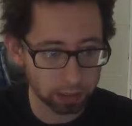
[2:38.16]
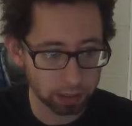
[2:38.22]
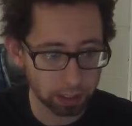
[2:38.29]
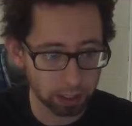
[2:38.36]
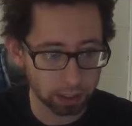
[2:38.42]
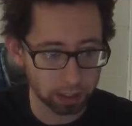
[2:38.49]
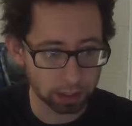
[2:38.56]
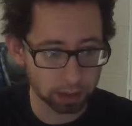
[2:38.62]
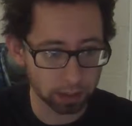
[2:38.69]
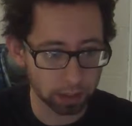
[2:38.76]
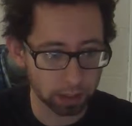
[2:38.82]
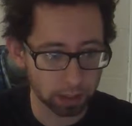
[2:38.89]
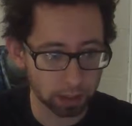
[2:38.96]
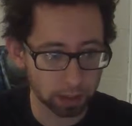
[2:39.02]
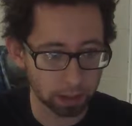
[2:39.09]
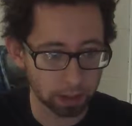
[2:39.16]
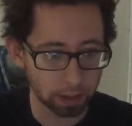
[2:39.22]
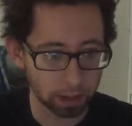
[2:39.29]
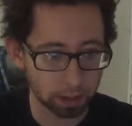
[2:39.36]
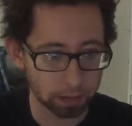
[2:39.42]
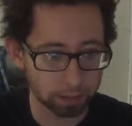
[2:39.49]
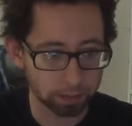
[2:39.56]
Geez,
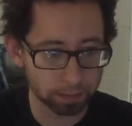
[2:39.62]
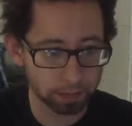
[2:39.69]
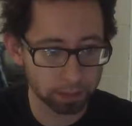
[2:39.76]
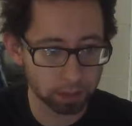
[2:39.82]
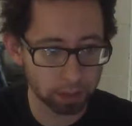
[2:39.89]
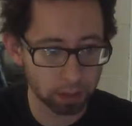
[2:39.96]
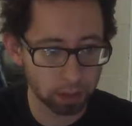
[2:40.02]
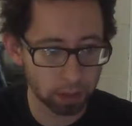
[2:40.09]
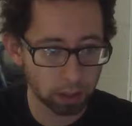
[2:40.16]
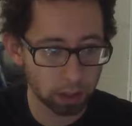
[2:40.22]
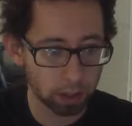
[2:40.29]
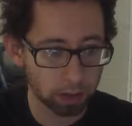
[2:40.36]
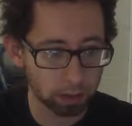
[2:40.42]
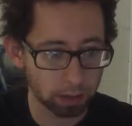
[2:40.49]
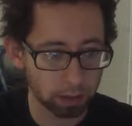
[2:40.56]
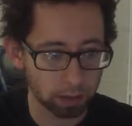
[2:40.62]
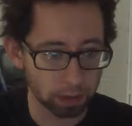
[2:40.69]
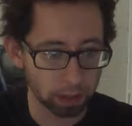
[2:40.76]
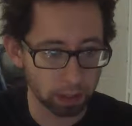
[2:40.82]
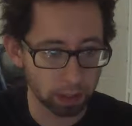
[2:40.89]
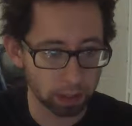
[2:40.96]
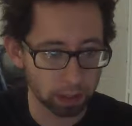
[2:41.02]
what do we
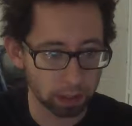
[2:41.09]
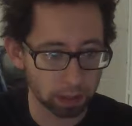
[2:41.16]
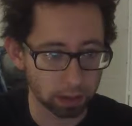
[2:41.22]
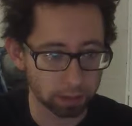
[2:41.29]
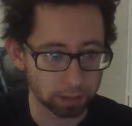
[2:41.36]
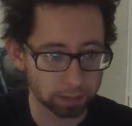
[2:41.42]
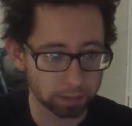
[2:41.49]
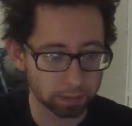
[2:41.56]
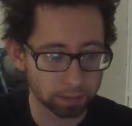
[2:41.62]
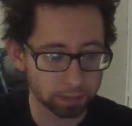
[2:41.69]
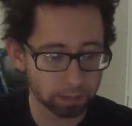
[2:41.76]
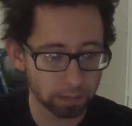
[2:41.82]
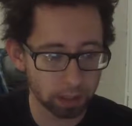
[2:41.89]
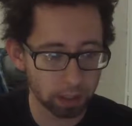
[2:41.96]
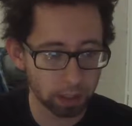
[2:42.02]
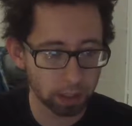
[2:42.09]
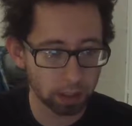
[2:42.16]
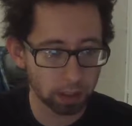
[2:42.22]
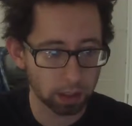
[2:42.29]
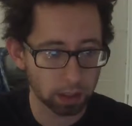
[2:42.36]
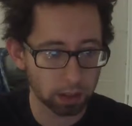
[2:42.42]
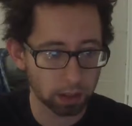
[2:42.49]
got here?
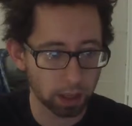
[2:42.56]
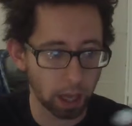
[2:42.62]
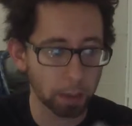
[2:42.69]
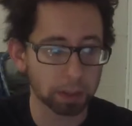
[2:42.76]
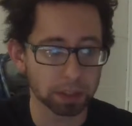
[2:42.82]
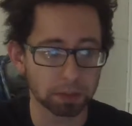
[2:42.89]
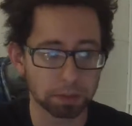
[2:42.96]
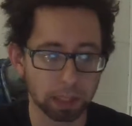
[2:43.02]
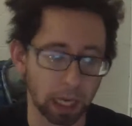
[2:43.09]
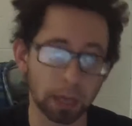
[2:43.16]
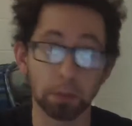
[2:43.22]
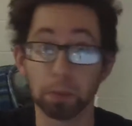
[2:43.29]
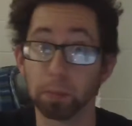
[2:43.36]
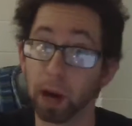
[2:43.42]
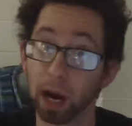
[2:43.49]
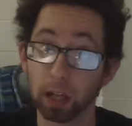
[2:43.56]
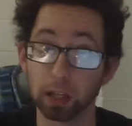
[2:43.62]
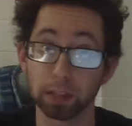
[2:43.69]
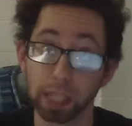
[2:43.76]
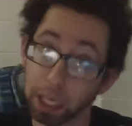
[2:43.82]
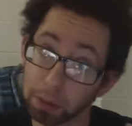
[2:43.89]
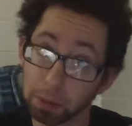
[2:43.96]
How about some Tame
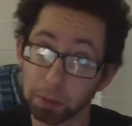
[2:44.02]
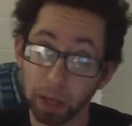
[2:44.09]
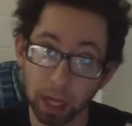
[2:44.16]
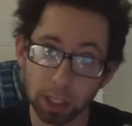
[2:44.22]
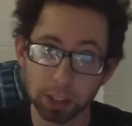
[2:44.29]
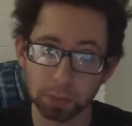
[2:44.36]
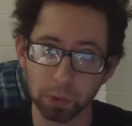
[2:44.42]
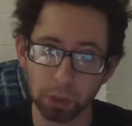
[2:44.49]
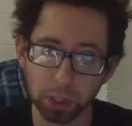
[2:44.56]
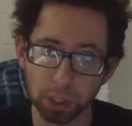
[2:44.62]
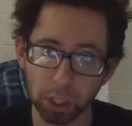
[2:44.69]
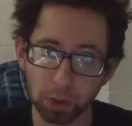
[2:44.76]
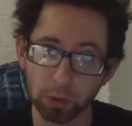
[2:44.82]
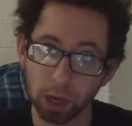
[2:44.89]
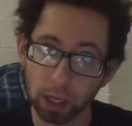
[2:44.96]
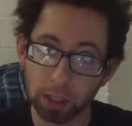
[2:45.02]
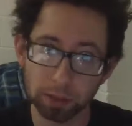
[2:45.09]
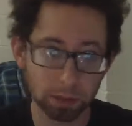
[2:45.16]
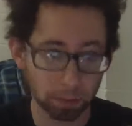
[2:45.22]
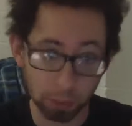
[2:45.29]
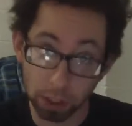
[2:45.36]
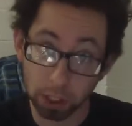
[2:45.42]
Impala? Tame Impala's pretty good, right?
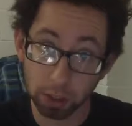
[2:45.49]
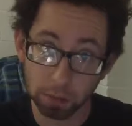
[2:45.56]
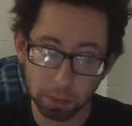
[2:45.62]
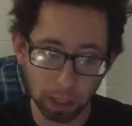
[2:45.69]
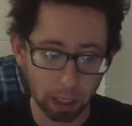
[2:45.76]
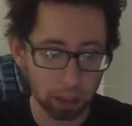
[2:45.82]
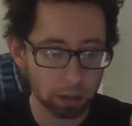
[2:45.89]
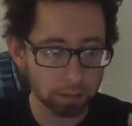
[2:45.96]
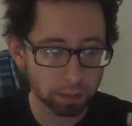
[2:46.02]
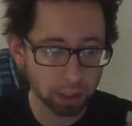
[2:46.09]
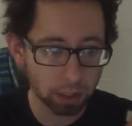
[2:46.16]
Pretty good band.